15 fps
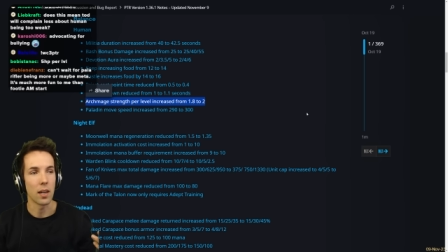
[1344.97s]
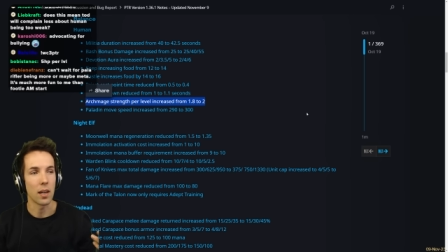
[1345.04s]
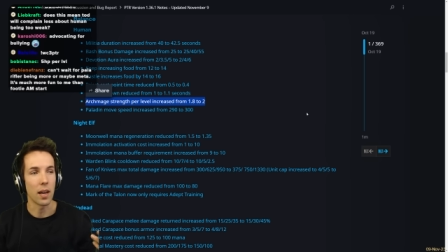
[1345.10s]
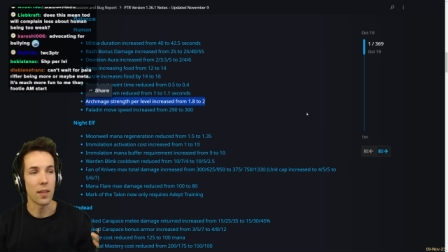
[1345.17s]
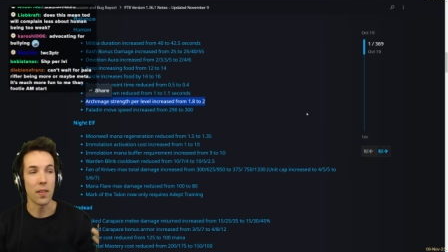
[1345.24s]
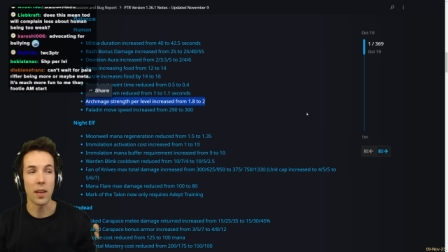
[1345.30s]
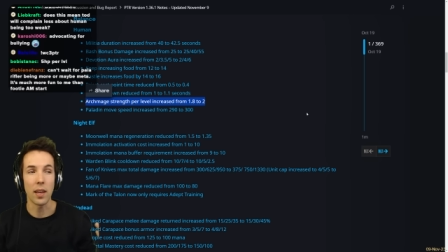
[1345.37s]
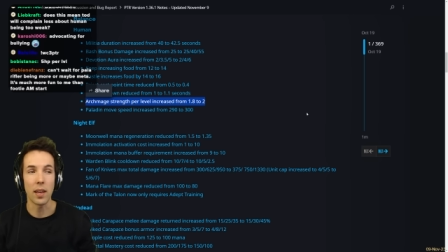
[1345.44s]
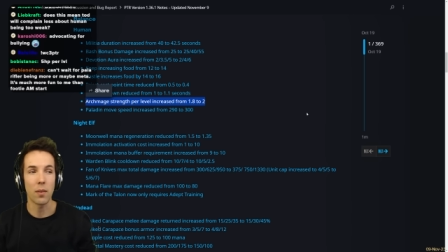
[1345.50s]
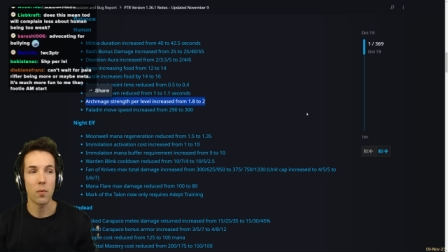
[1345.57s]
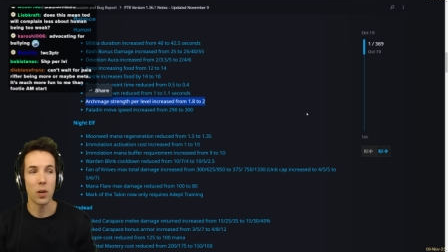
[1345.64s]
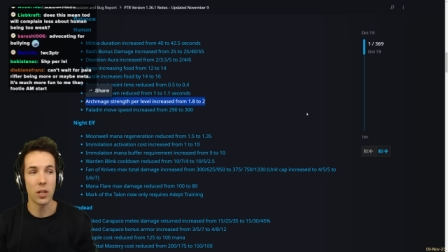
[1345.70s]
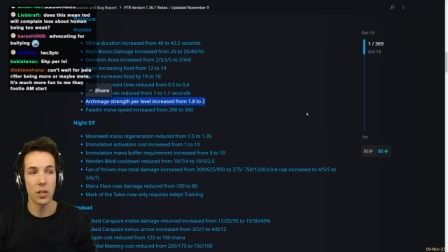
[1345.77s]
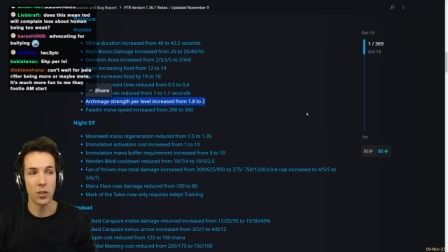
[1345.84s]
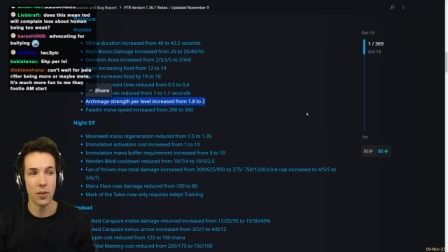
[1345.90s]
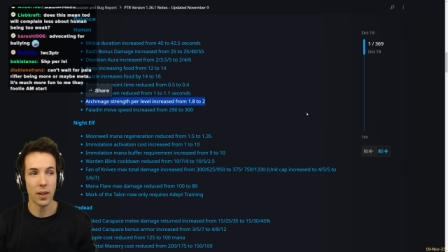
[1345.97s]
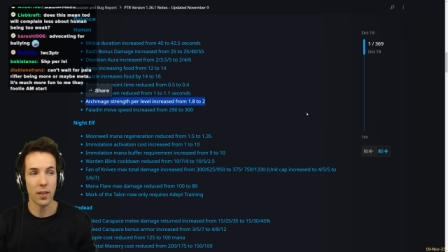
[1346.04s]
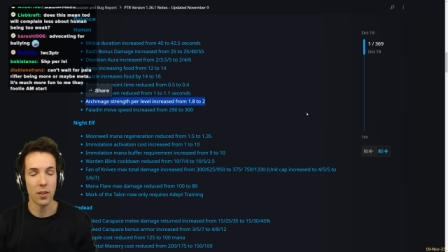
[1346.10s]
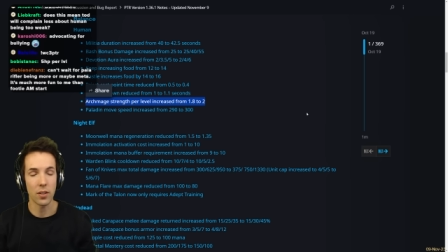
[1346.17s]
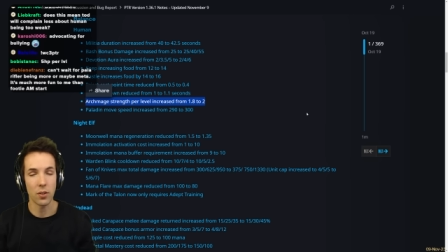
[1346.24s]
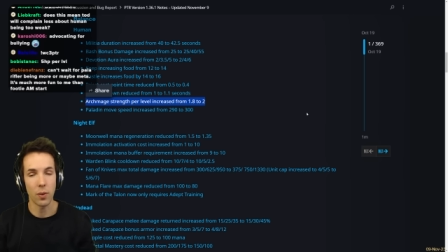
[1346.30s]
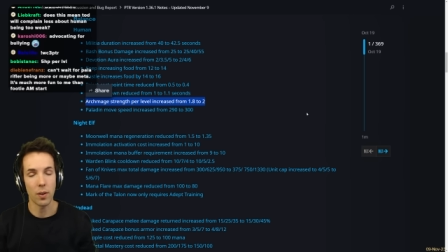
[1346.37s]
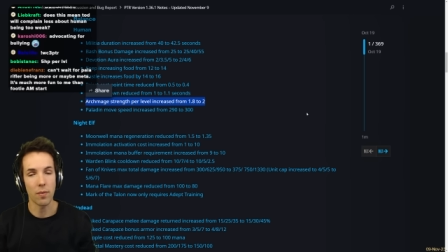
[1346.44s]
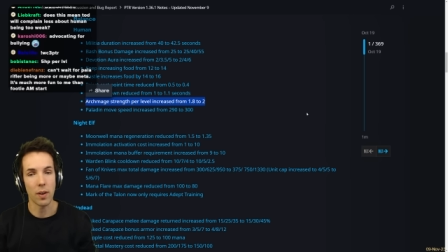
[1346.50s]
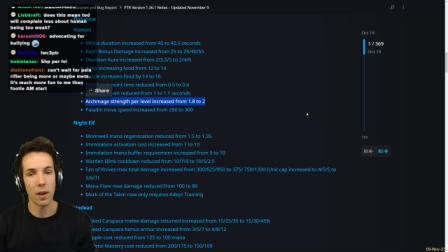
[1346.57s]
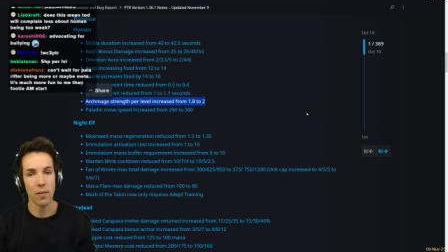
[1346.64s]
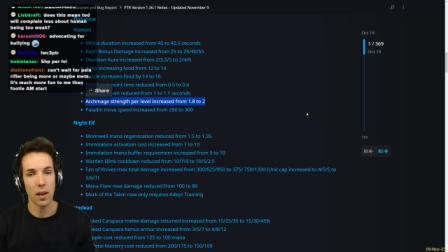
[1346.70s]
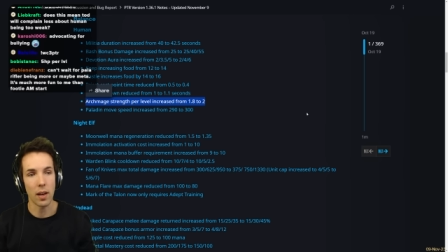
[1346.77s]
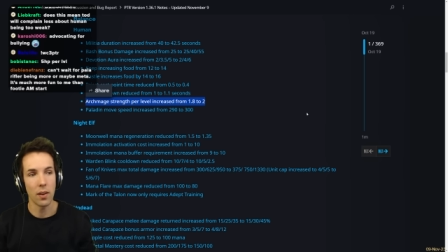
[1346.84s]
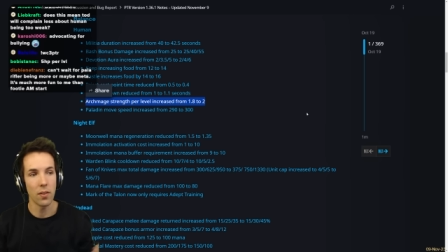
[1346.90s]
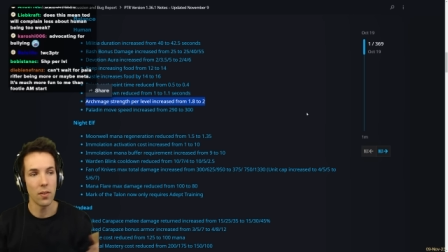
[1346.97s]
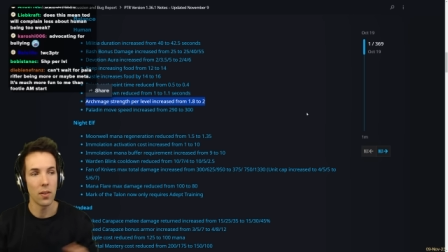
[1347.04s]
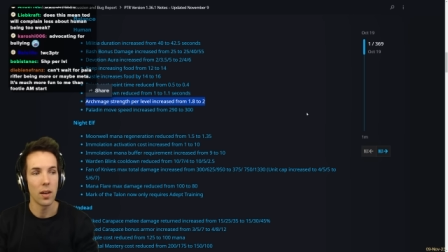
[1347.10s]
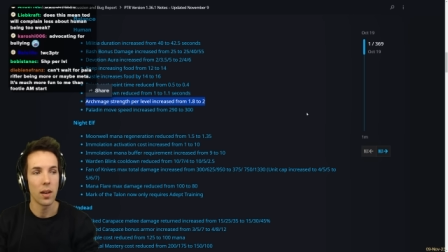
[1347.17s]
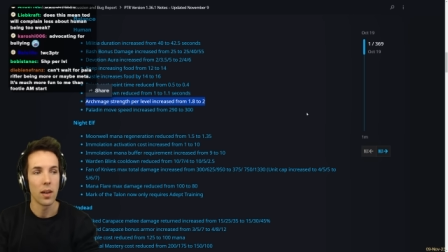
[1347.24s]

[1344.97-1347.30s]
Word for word: I think one strength is 25 health.